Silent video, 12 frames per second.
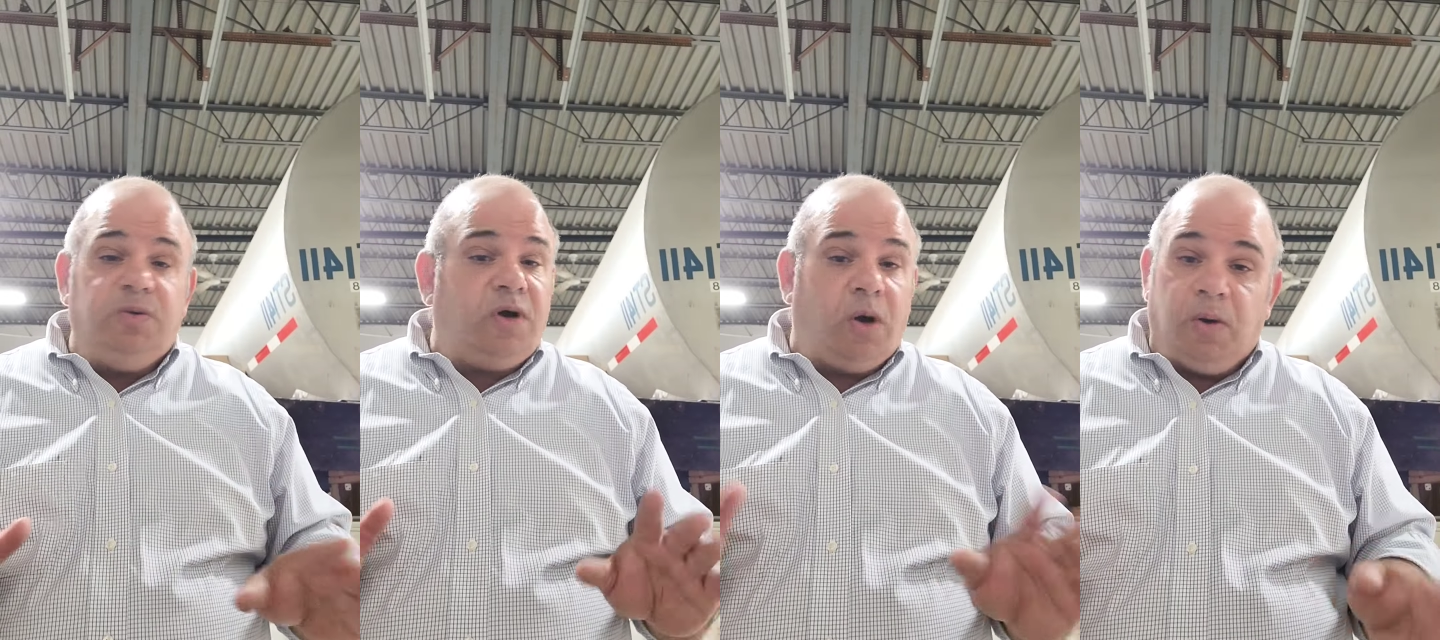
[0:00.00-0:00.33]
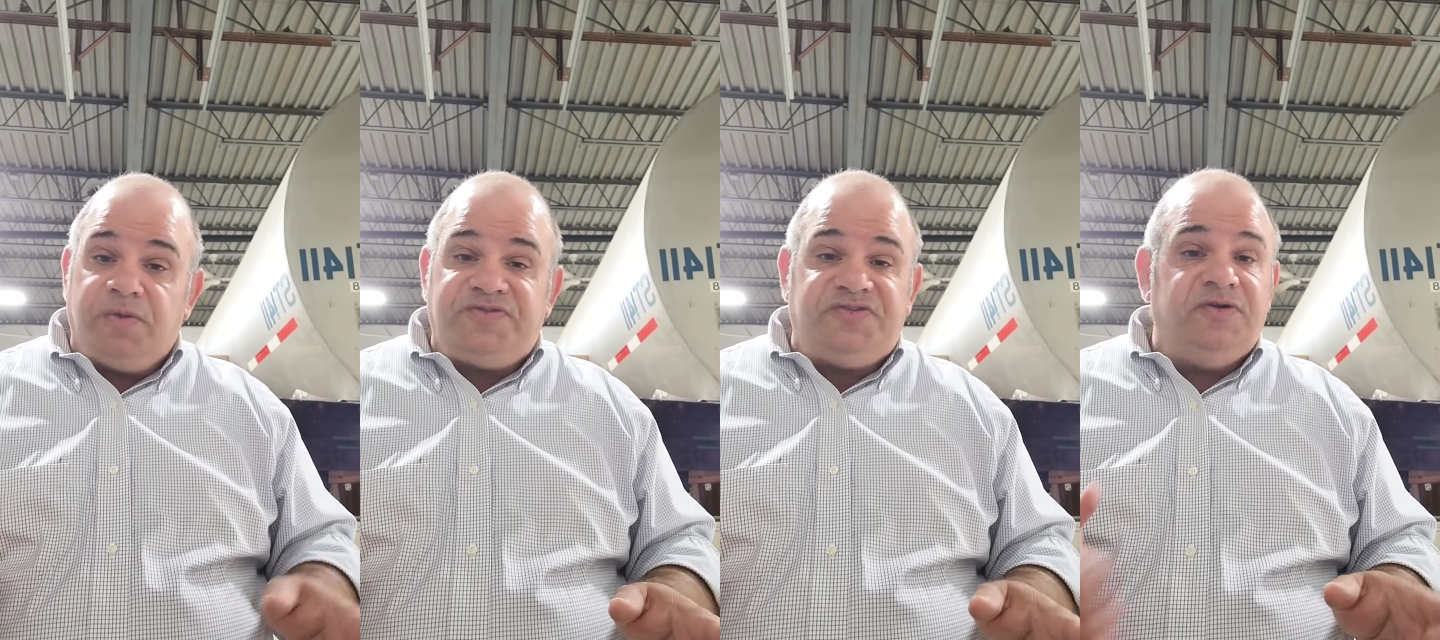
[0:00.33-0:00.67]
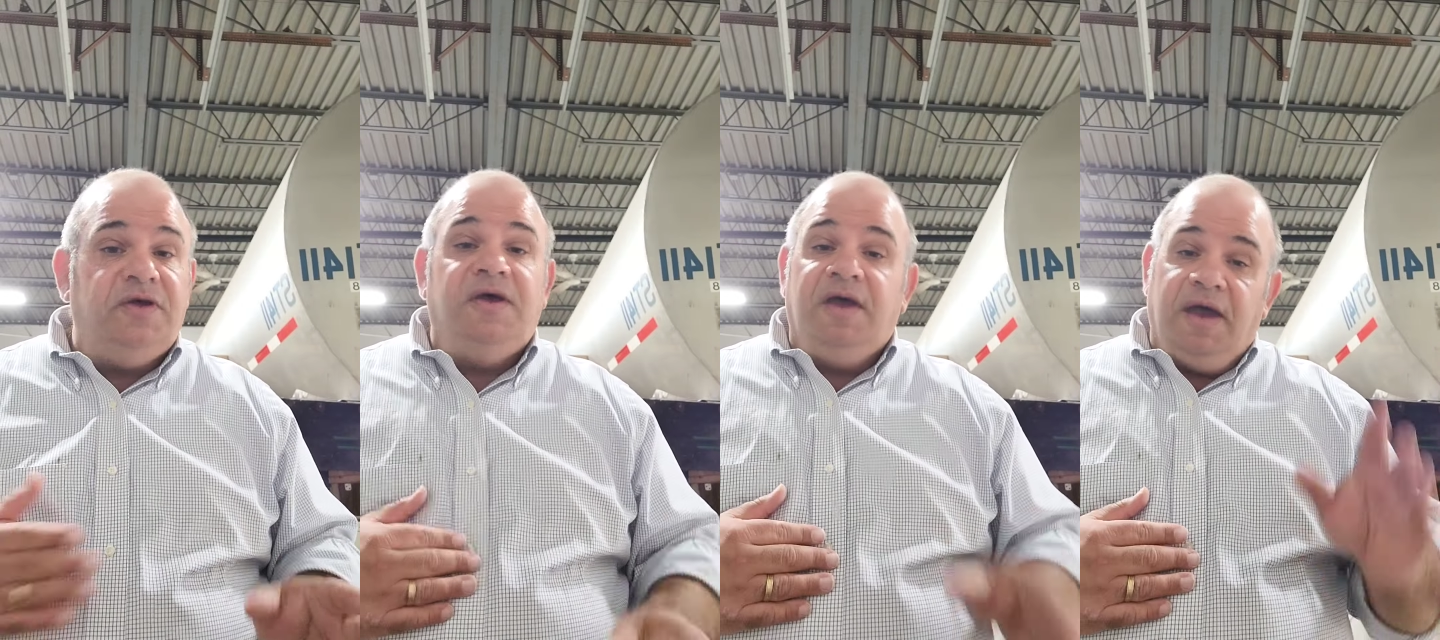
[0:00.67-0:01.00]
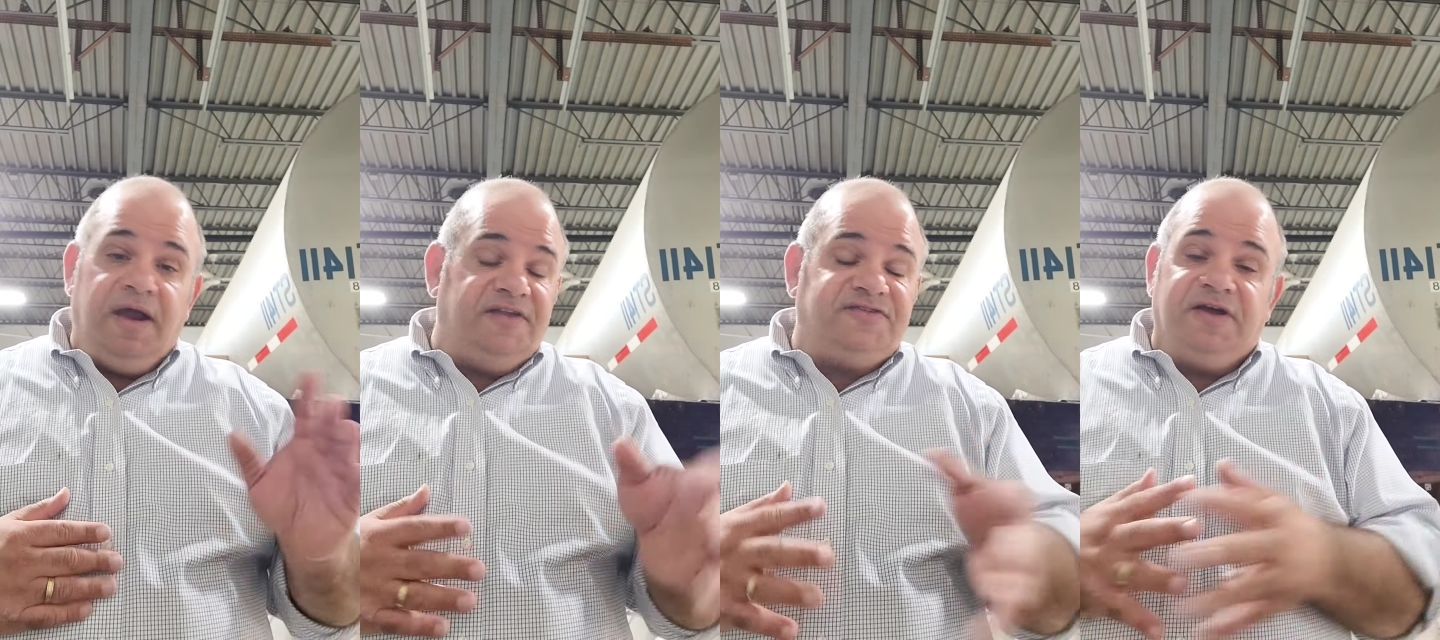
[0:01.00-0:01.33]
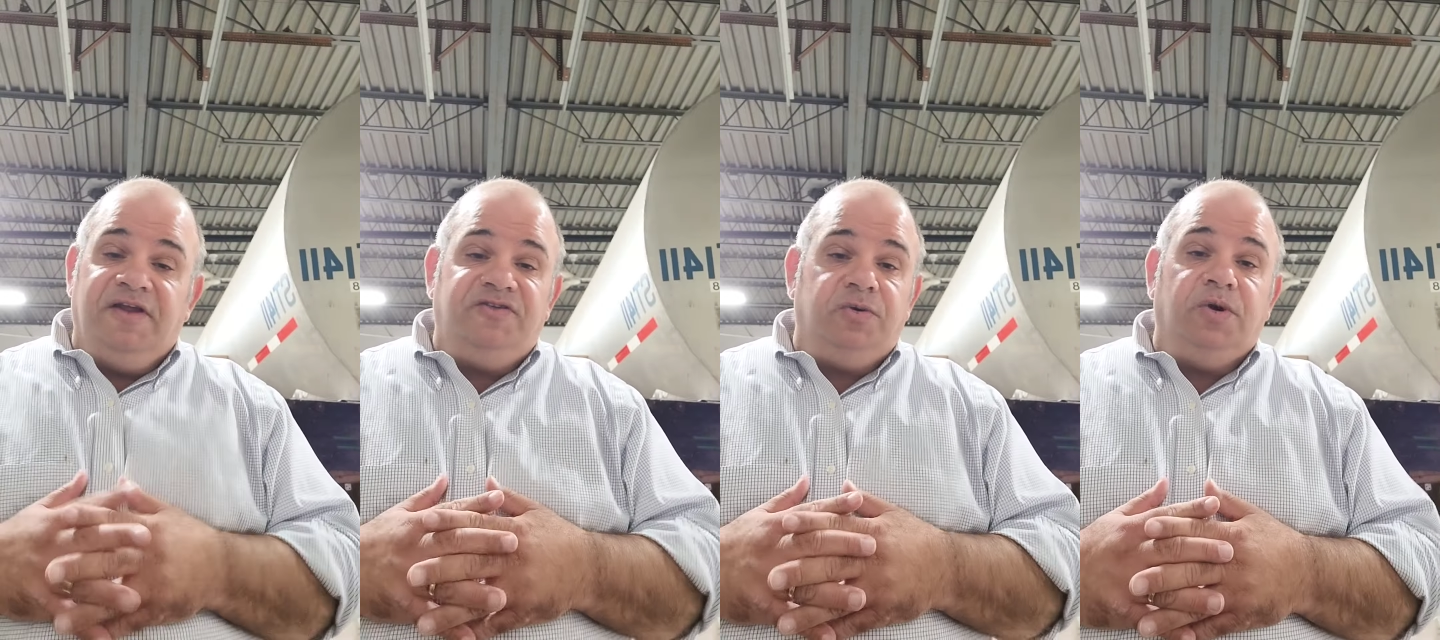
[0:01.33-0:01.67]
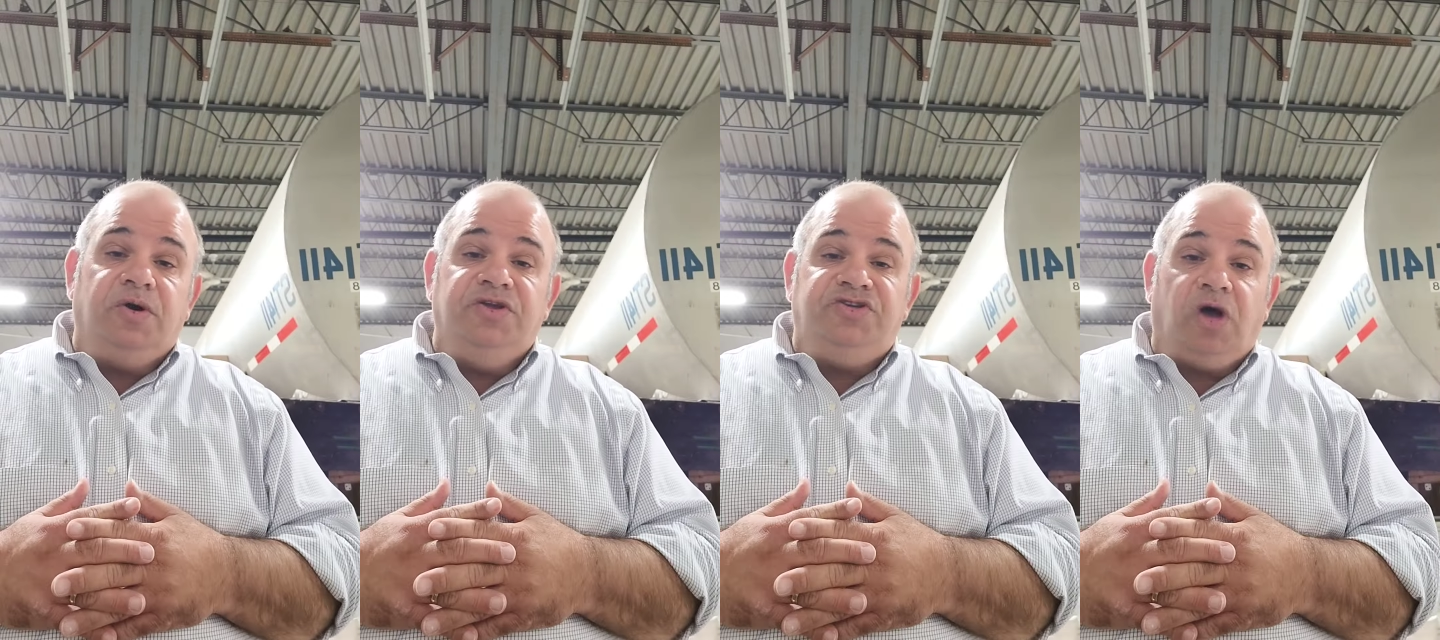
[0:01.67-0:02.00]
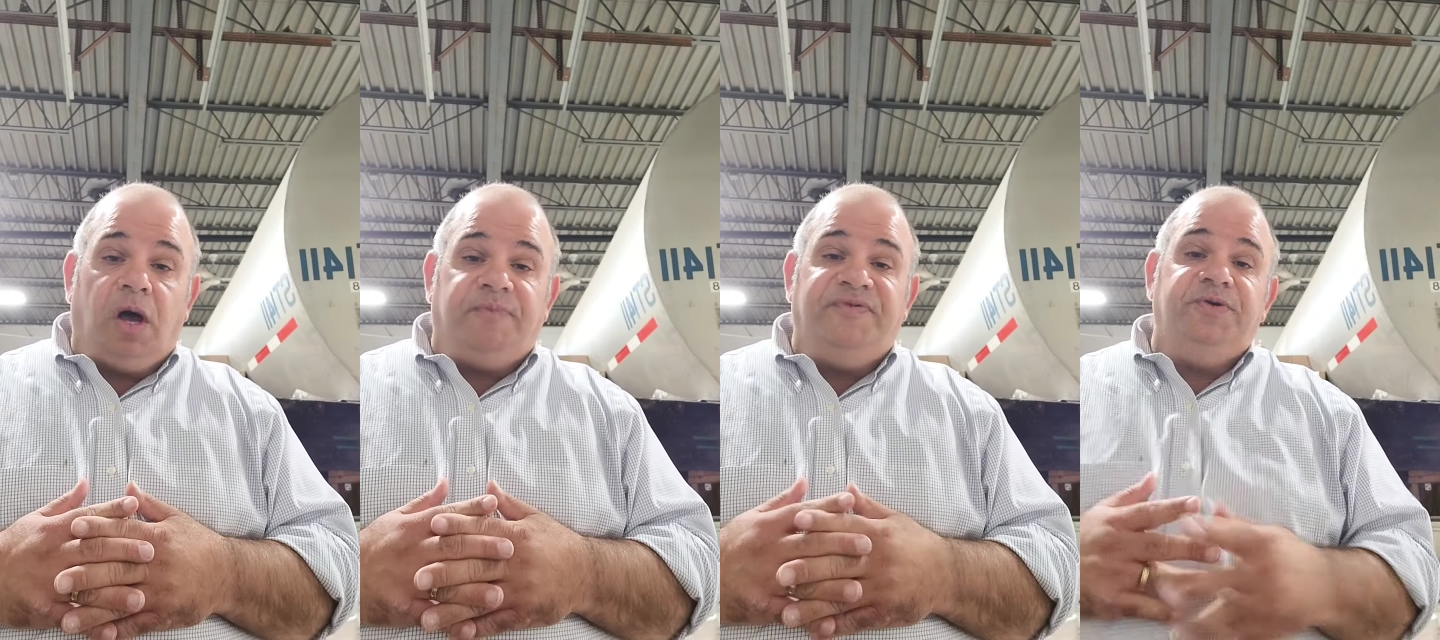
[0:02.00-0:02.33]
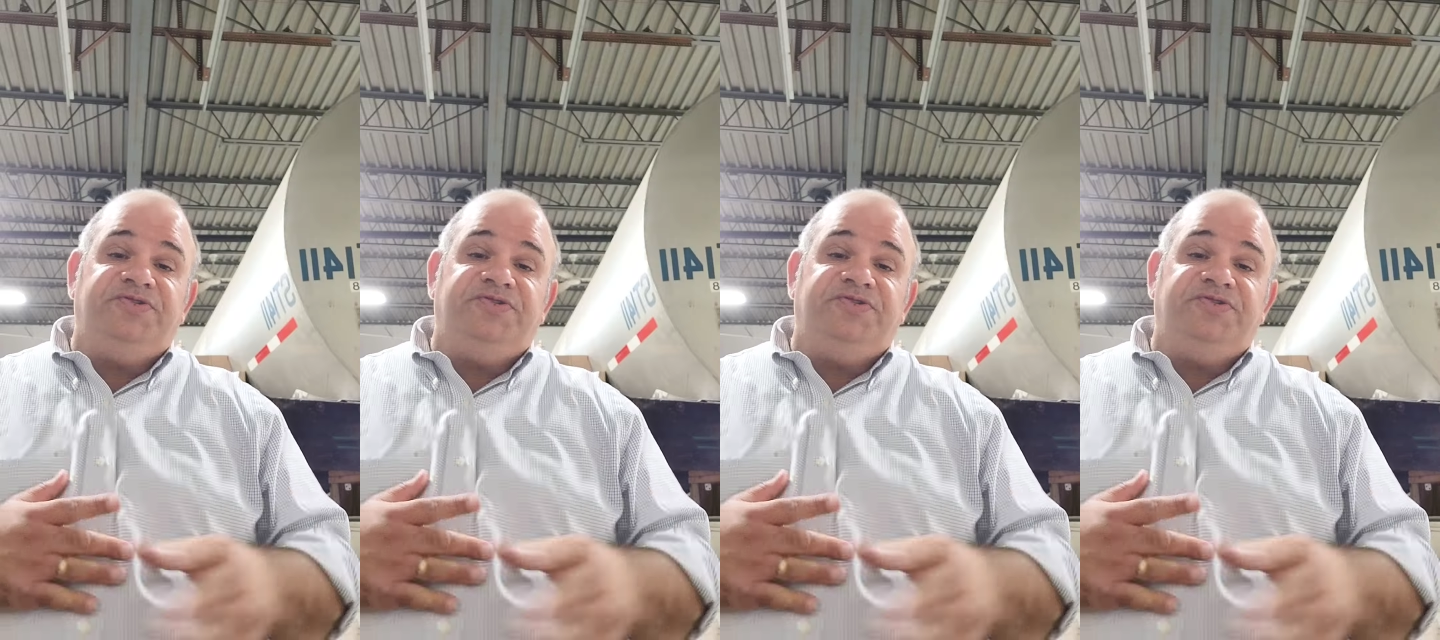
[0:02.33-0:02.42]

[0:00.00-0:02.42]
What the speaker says: coats, and it's going to do a good job for you.